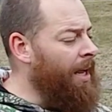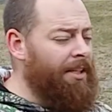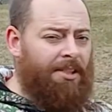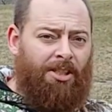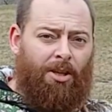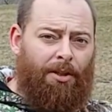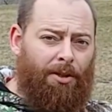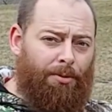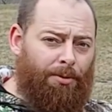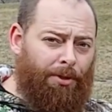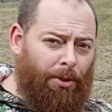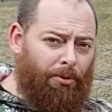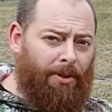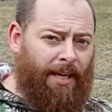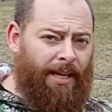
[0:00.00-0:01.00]
this is going to do
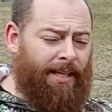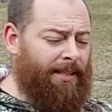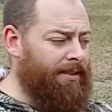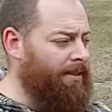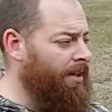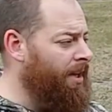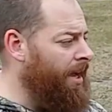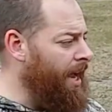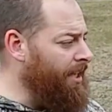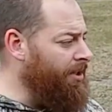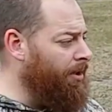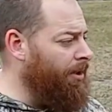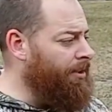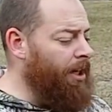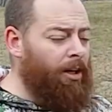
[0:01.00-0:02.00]
two things. It's
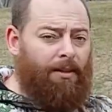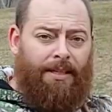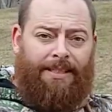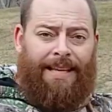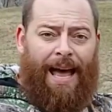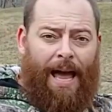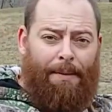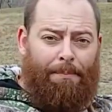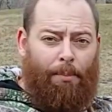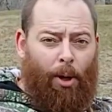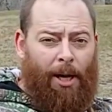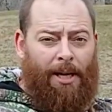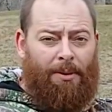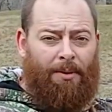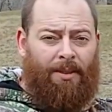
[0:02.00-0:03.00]
going to turn this hide
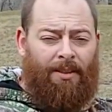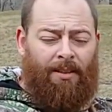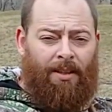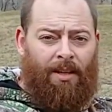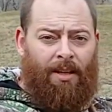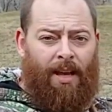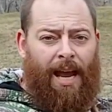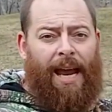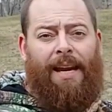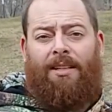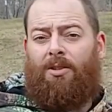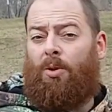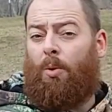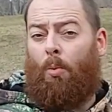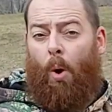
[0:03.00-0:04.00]
brown, and it's
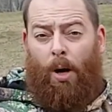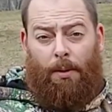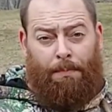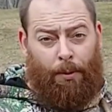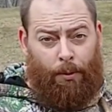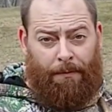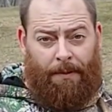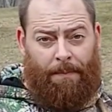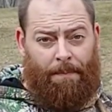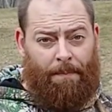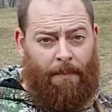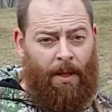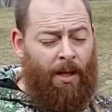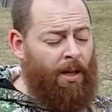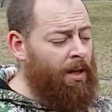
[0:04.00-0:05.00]
going to waterproof it.
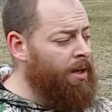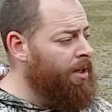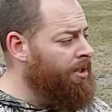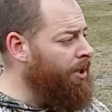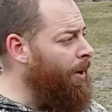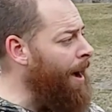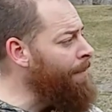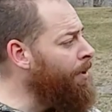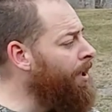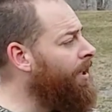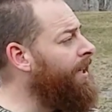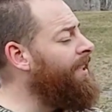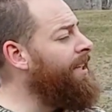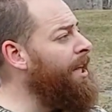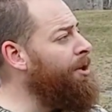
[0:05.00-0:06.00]
So I'm going
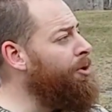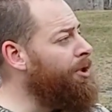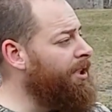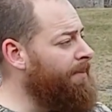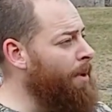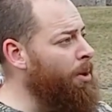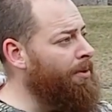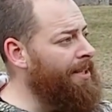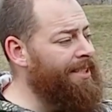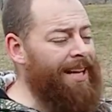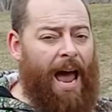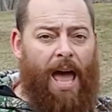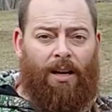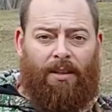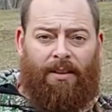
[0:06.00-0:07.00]
to continue to smoke this
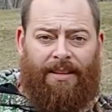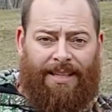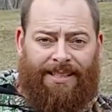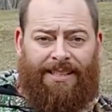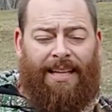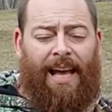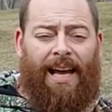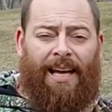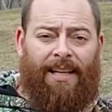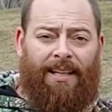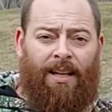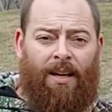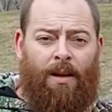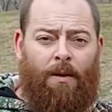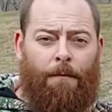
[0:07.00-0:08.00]
hide on this side
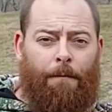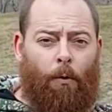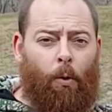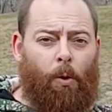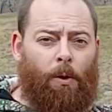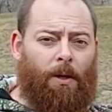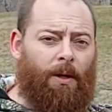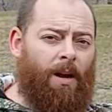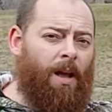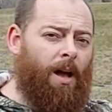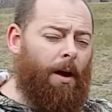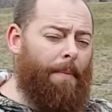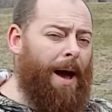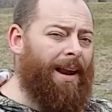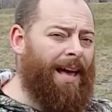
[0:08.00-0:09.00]
for
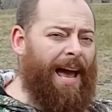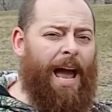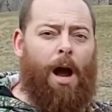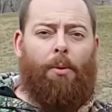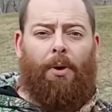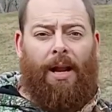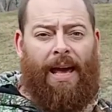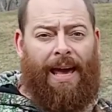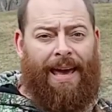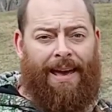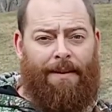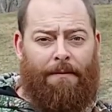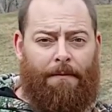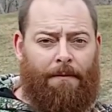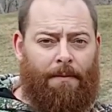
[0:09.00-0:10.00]
about an hour and a
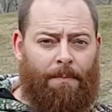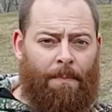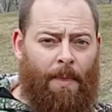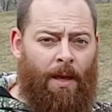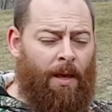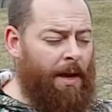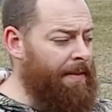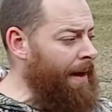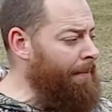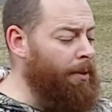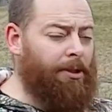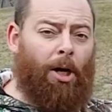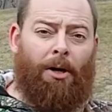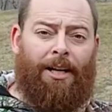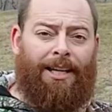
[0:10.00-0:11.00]
half, and then I'm
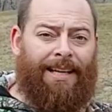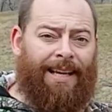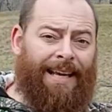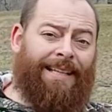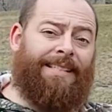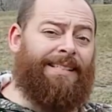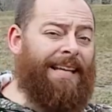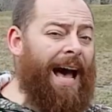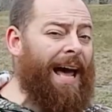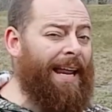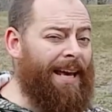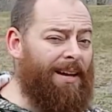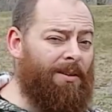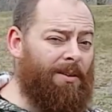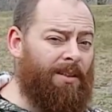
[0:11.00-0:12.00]
going to turn it inside
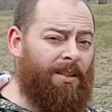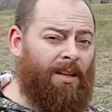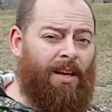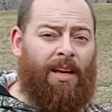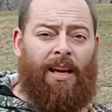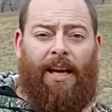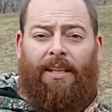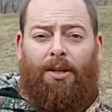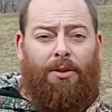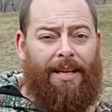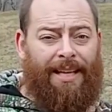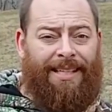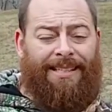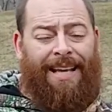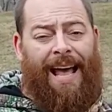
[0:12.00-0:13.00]
out and do the
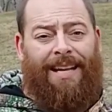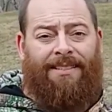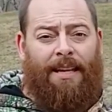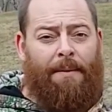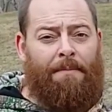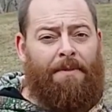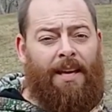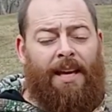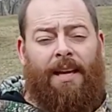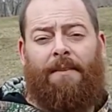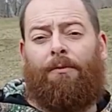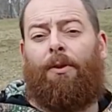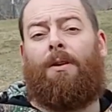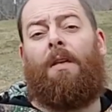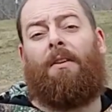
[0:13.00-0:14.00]
exact same thing
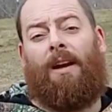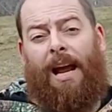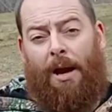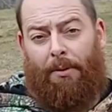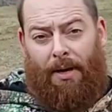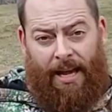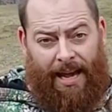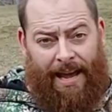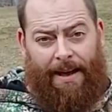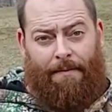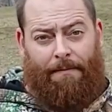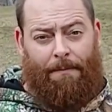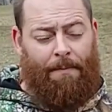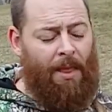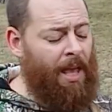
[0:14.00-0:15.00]
for another hour and a
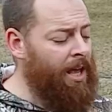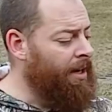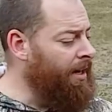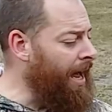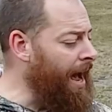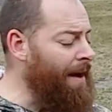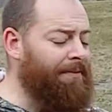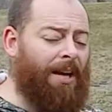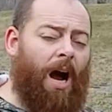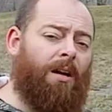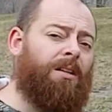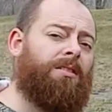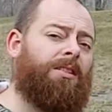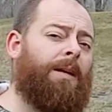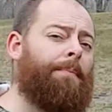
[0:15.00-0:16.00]
half. Now I've
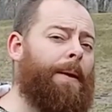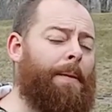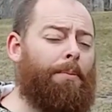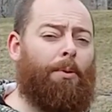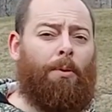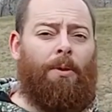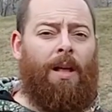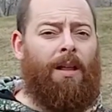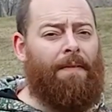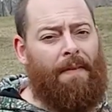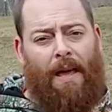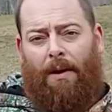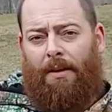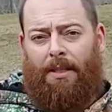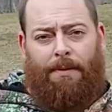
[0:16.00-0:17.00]
talked to some people,
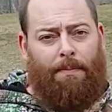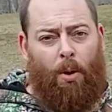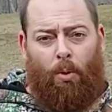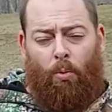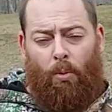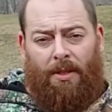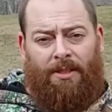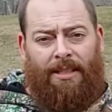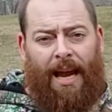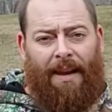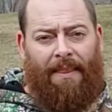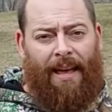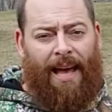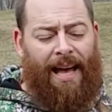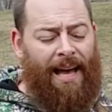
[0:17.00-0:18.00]
they only smoke one side
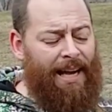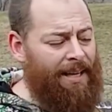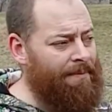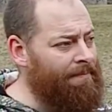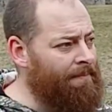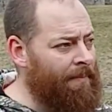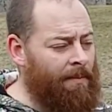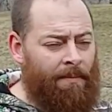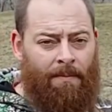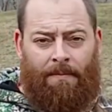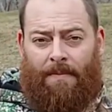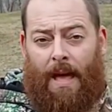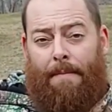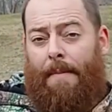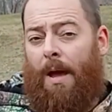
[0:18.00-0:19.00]
of the hide.
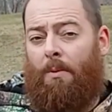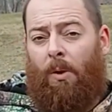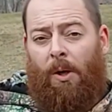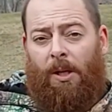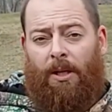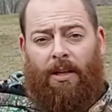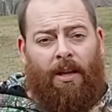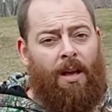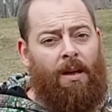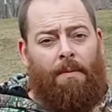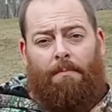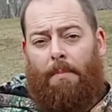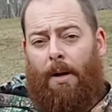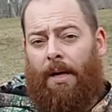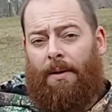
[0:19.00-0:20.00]
That may work,
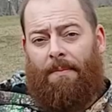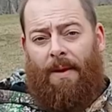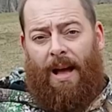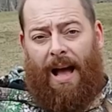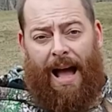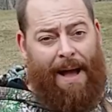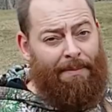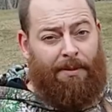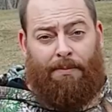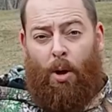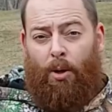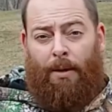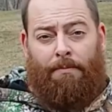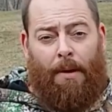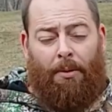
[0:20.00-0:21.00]
but I'm
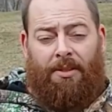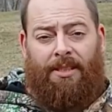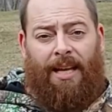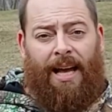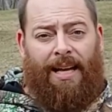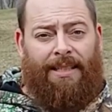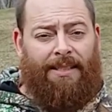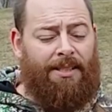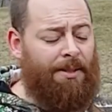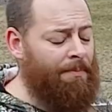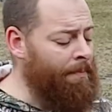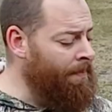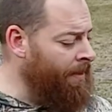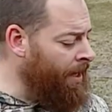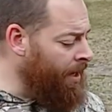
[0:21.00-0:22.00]
smoking both sides,
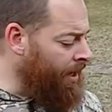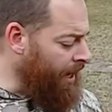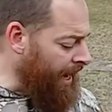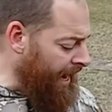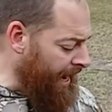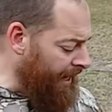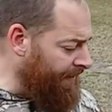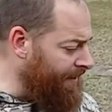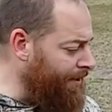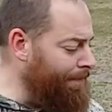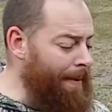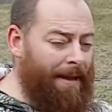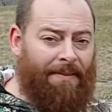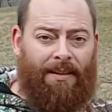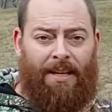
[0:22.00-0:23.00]
and this
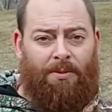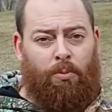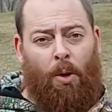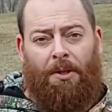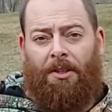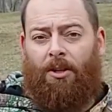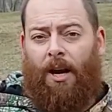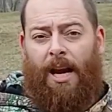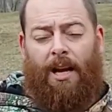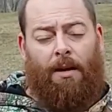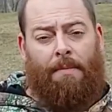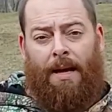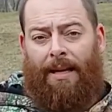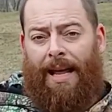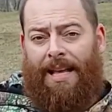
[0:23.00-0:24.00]
method has worked great on
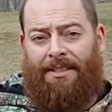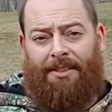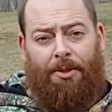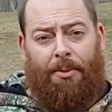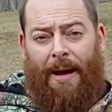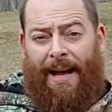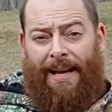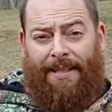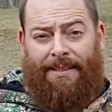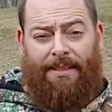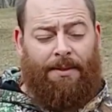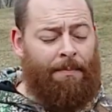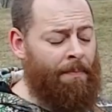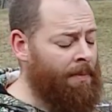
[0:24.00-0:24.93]
my last two hides.